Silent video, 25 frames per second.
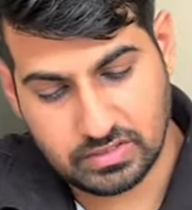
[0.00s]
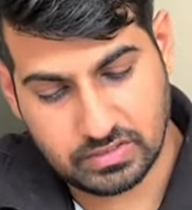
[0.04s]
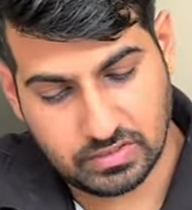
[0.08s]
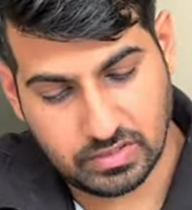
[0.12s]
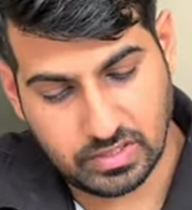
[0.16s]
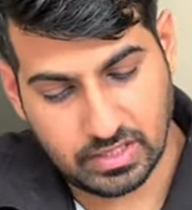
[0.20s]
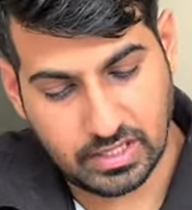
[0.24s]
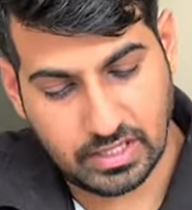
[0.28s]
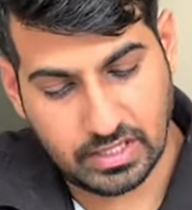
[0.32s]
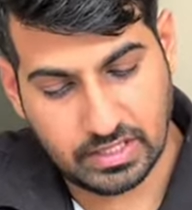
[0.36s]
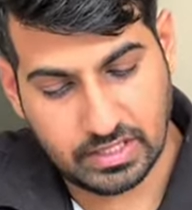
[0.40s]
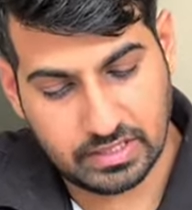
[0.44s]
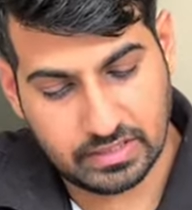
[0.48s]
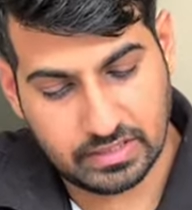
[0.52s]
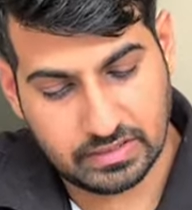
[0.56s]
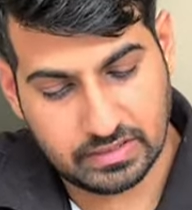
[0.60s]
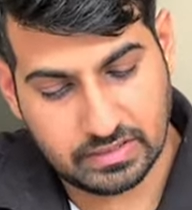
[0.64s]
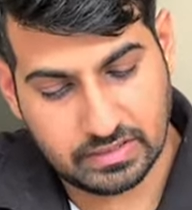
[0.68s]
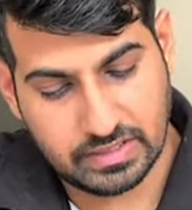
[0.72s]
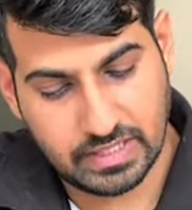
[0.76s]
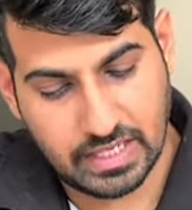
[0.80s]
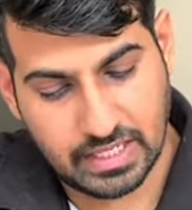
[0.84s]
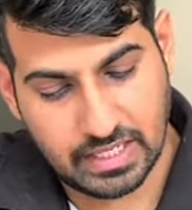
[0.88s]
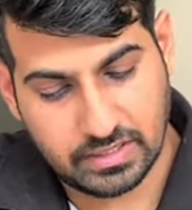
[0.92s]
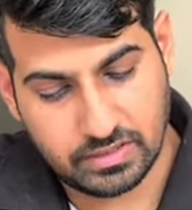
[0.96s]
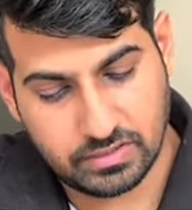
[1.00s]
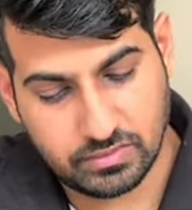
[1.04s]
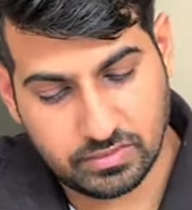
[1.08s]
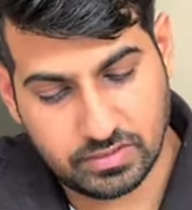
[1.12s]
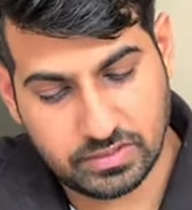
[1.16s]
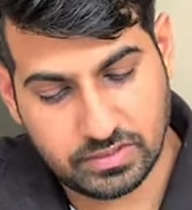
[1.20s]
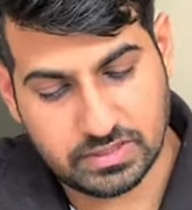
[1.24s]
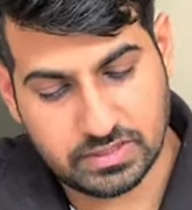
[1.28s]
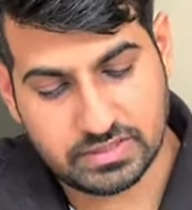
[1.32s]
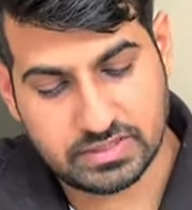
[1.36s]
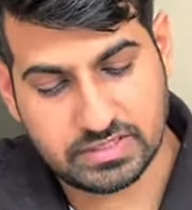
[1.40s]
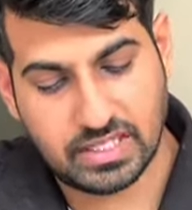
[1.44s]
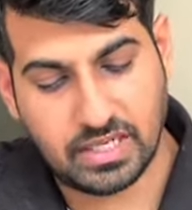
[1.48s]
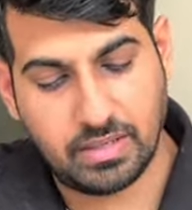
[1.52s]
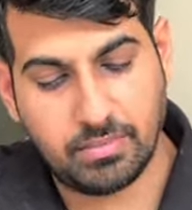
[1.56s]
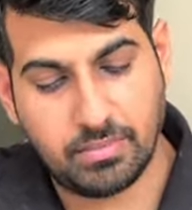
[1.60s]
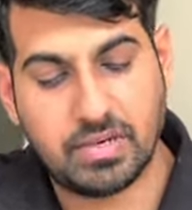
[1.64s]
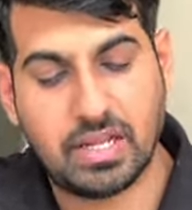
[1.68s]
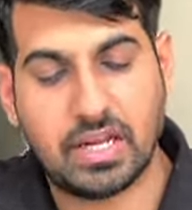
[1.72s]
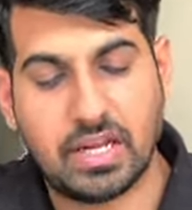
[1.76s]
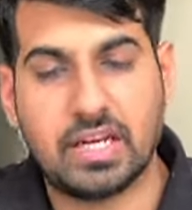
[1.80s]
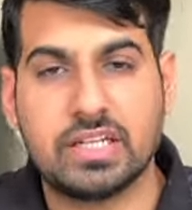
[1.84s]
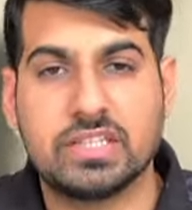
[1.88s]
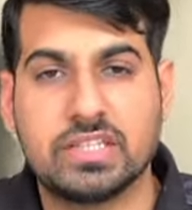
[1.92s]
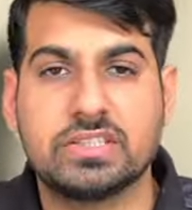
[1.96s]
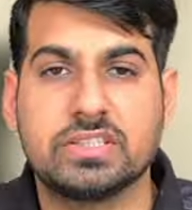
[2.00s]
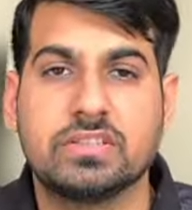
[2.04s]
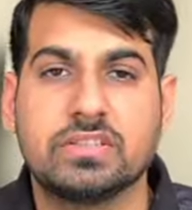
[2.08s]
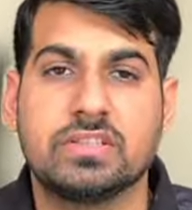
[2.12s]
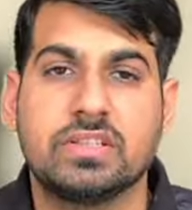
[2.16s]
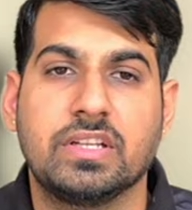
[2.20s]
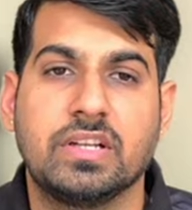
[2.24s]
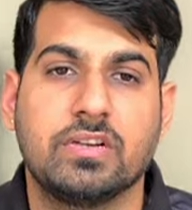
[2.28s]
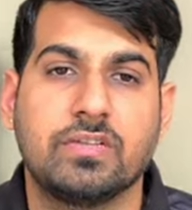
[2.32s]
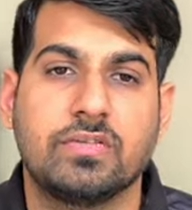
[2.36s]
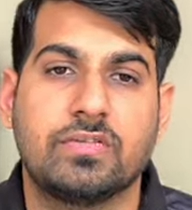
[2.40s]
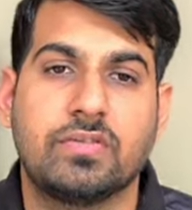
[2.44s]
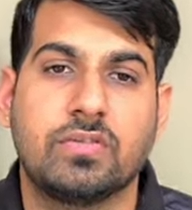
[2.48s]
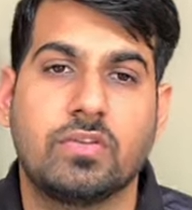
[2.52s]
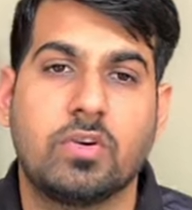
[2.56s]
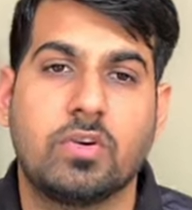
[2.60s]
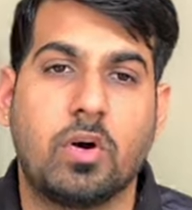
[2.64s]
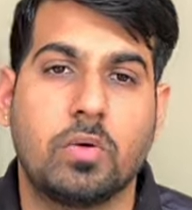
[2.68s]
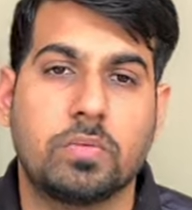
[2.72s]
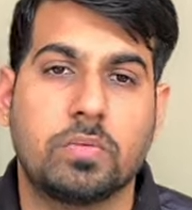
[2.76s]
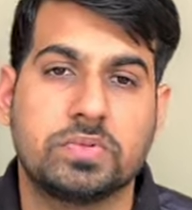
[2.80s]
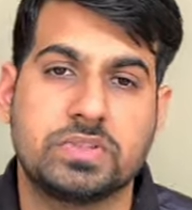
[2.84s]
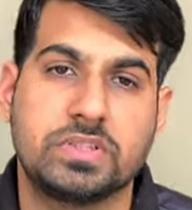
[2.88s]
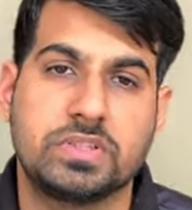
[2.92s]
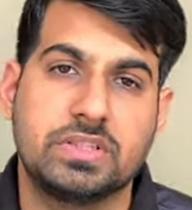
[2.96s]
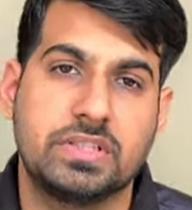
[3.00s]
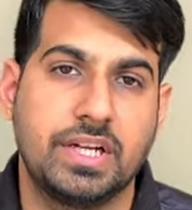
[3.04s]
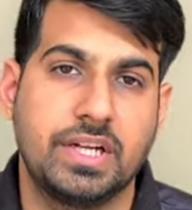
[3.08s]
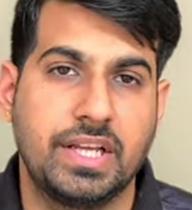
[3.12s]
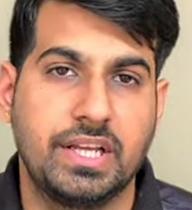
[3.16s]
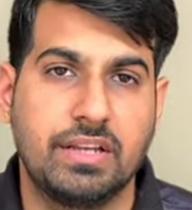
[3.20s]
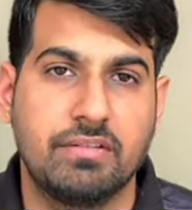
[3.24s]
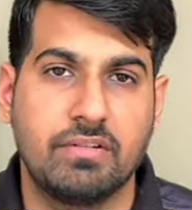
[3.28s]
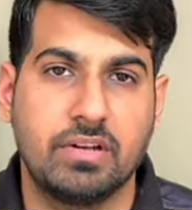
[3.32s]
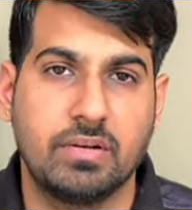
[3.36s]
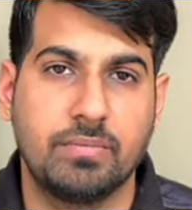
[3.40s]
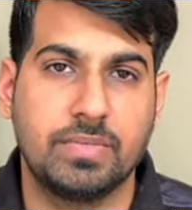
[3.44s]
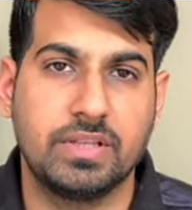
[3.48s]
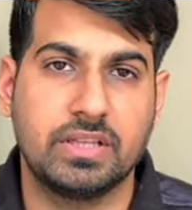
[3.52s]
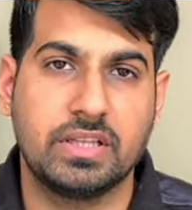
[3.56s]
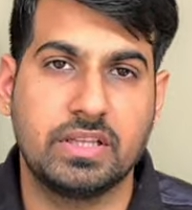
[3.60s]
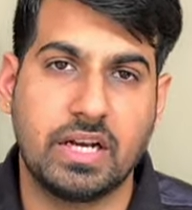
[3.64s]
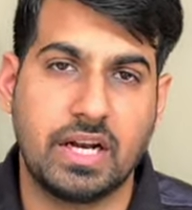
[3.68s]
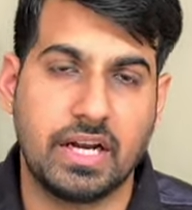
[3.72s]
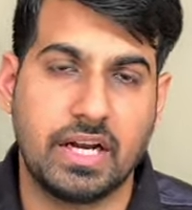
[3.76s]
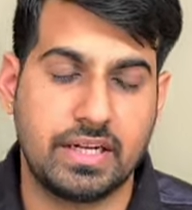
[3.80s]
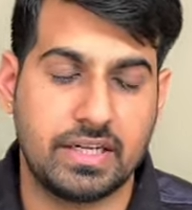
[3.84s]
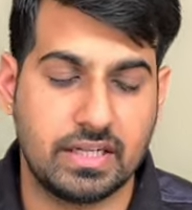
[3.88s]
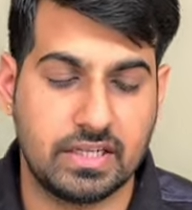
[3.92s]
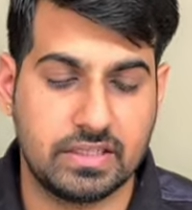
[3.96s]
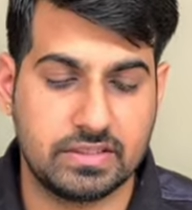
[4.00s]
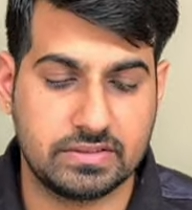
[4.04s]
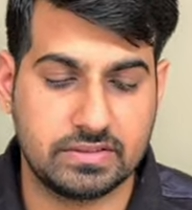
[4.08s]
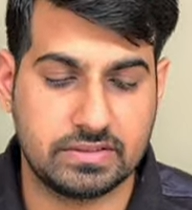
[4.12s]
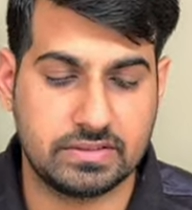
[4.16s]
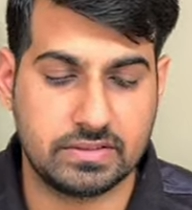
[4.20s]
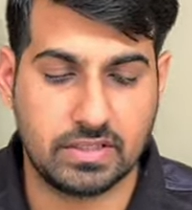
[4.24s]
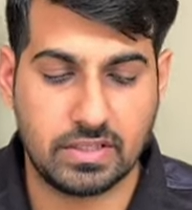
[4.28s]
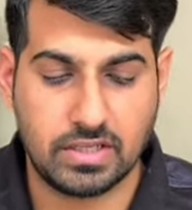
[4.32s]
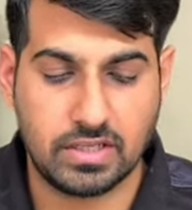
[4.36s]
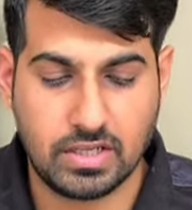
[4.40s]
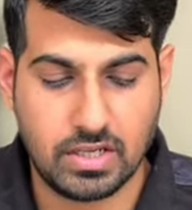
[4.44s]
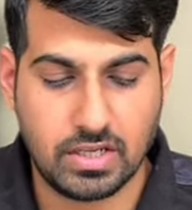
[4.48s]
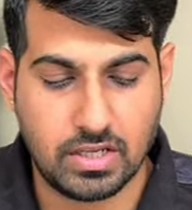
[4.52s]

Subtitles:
and in that too in the same direction. Therefore option D will be the right answer.